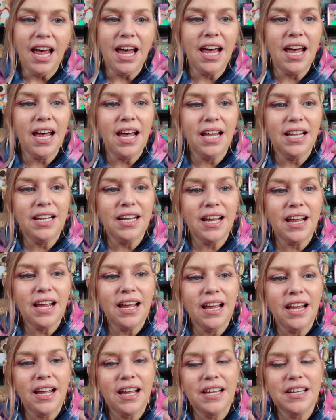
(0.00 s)
And,
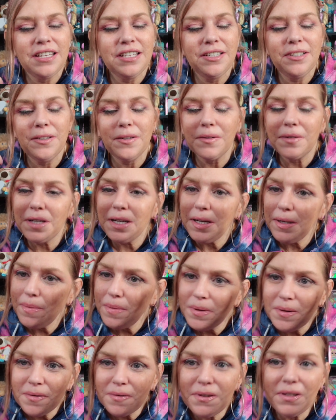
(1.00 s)
you know,
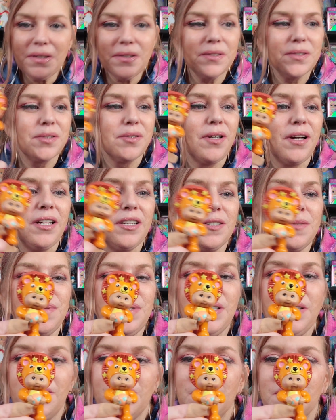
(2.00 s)
keep your fingers
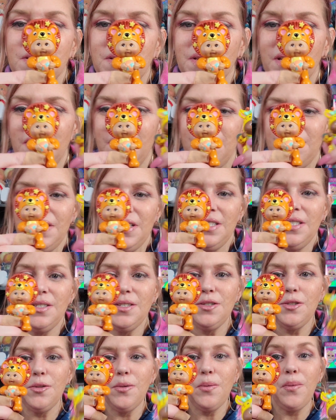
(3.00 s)
crossed, because if
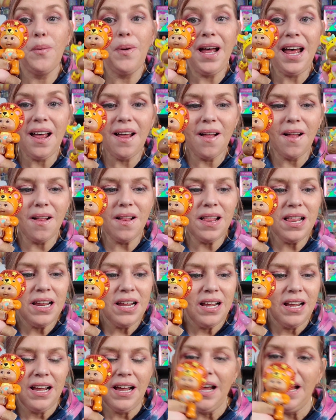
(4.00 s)
these do well,
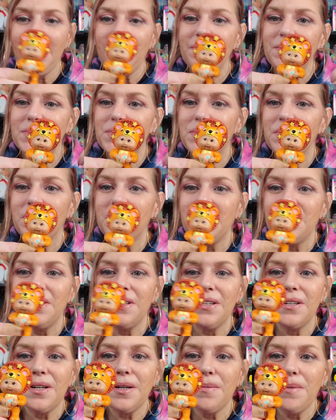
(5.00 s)
I'm sure they're
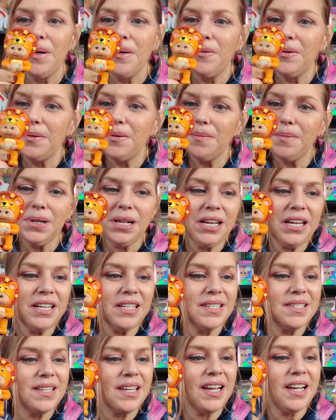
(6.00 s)
going to come out with
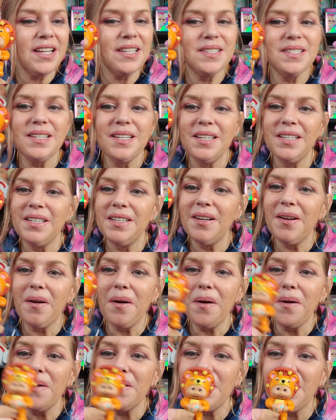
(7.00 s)
play sets and
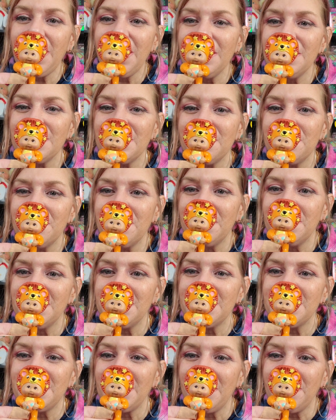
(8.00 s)
all kinds of
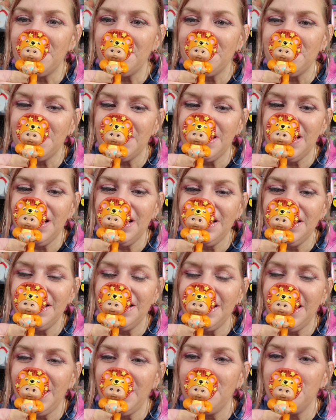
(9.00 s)
fun stuff.
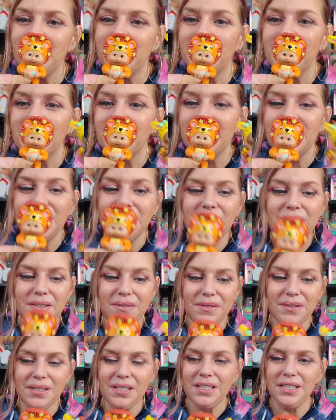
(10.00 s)
And I'm
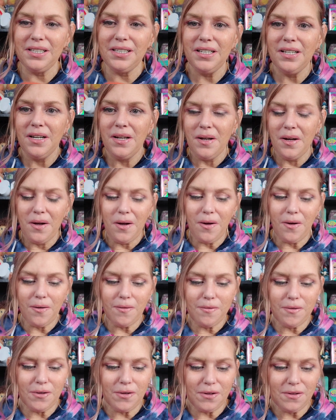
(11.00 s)
really, really
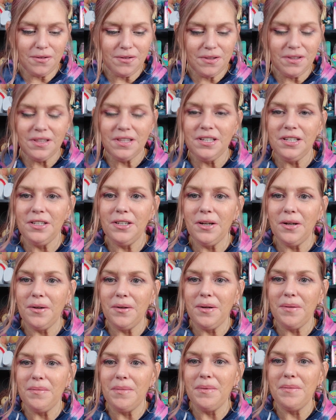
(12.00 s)
hopeful. You
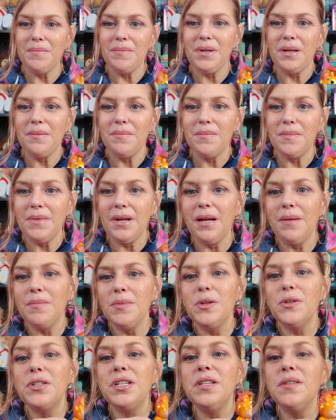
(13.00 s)
know,
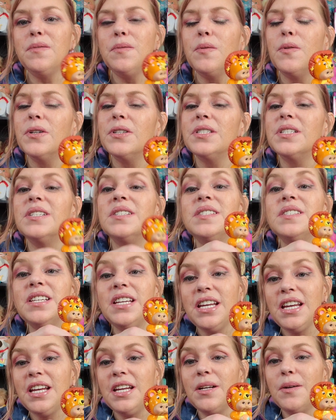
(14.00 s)
I'm looking forward to
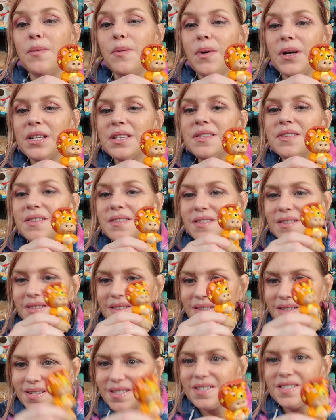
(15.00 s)
seeing what's
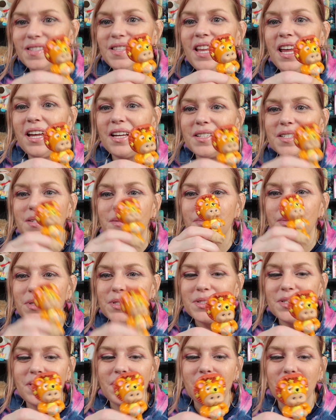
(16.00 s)
next.
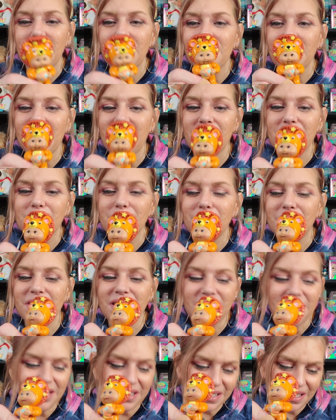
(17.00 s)
What's going to come next
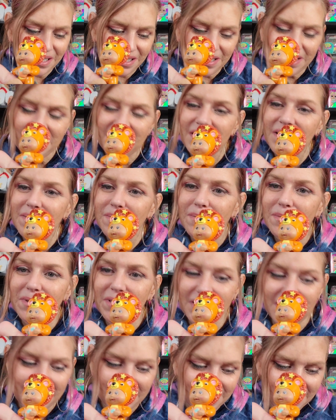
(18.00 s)
with these.
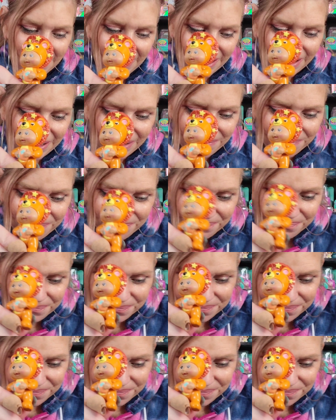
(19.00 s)
Pretty excited.